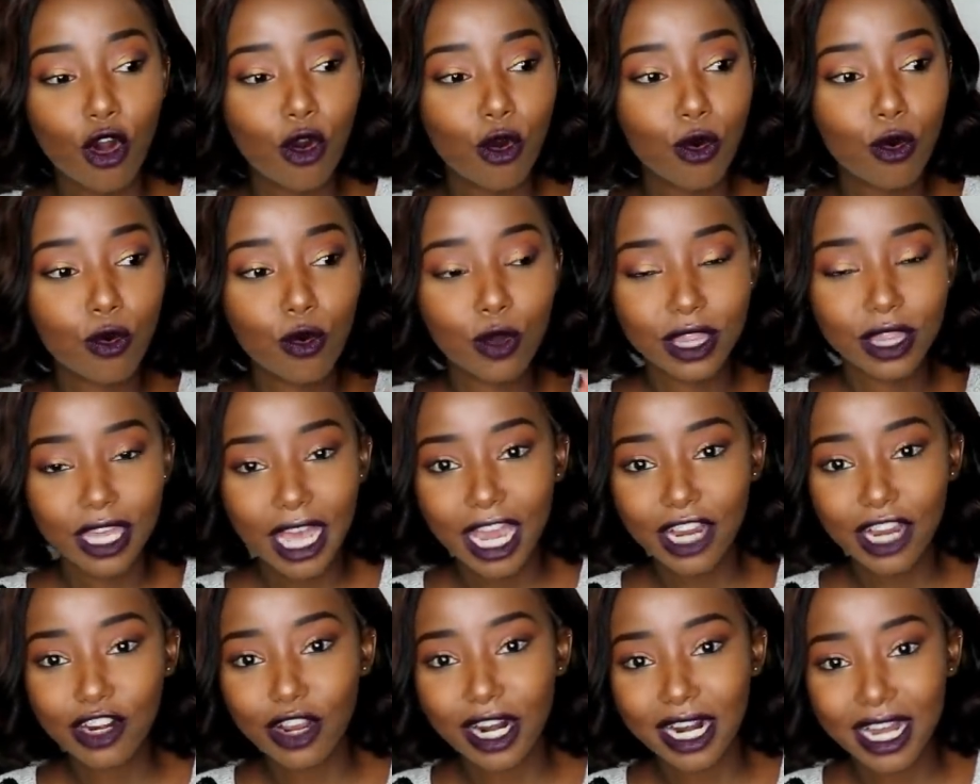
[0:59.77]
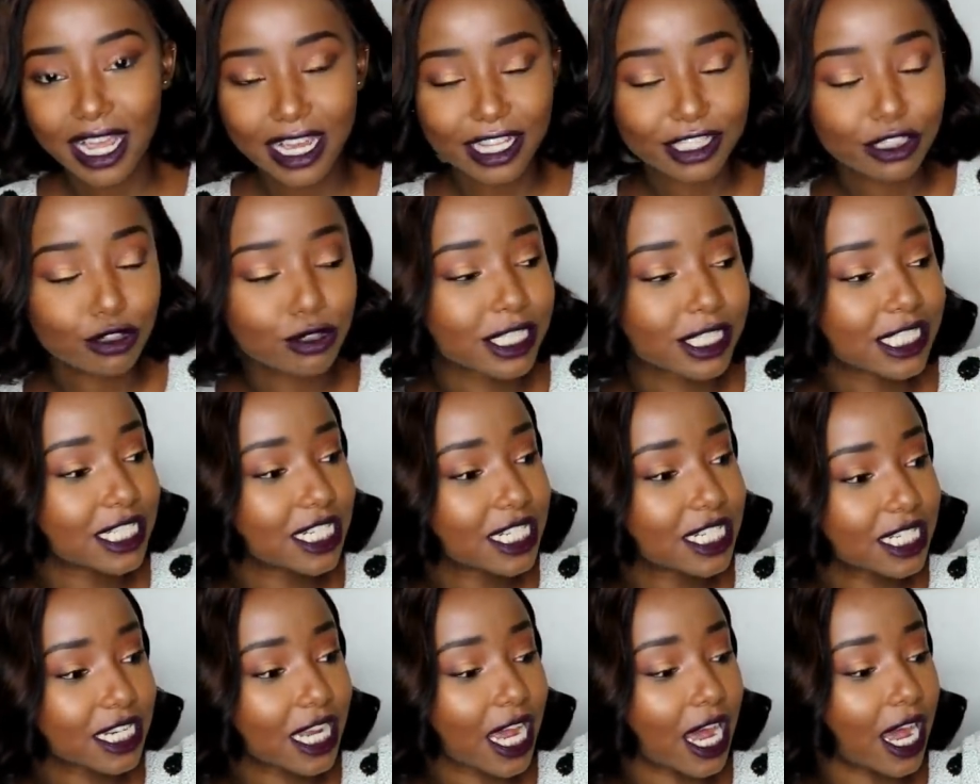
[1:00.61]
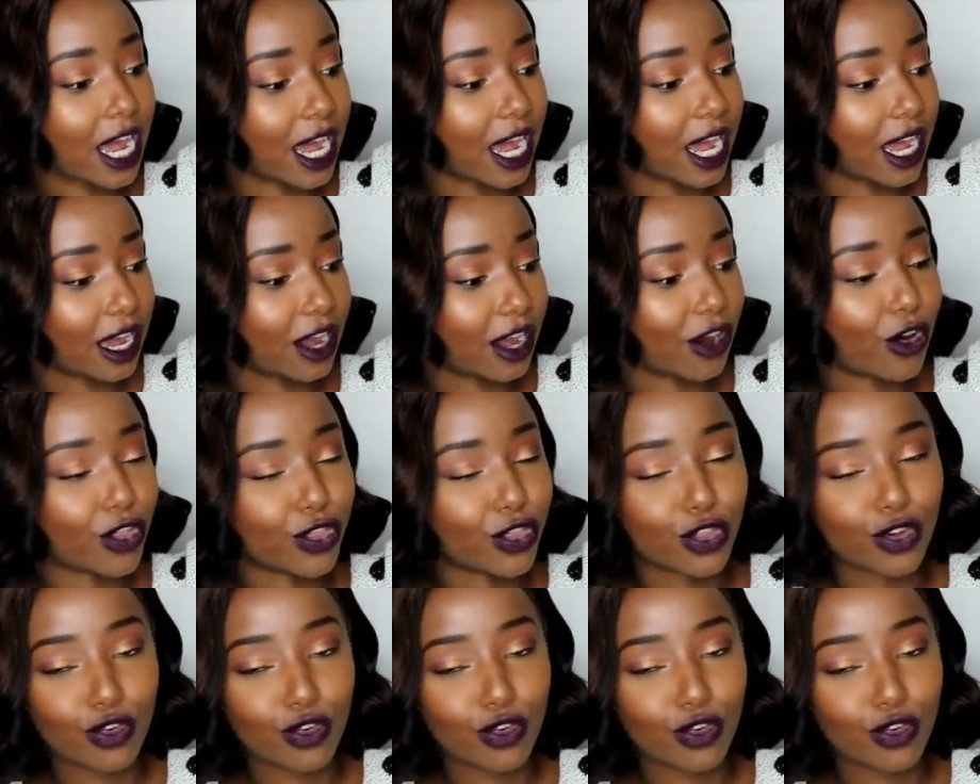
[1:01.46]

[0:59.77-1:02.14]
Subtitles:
the idol guys who sit on